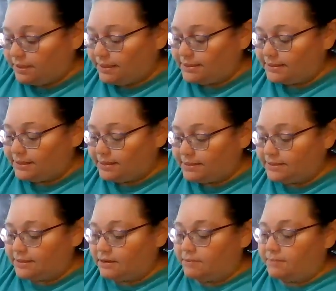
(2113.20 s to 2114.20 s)
Place
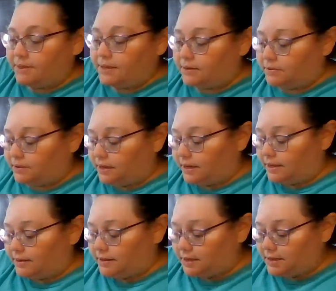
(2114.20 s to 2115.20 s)
this up here
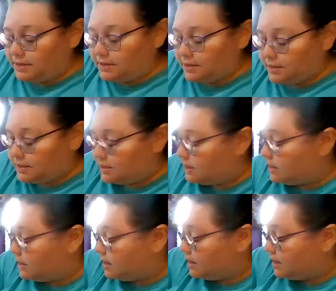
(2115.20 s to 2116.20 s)
like this.
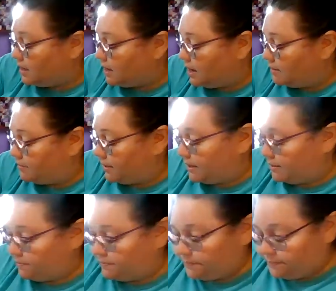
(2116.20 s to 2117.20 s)
And pin it.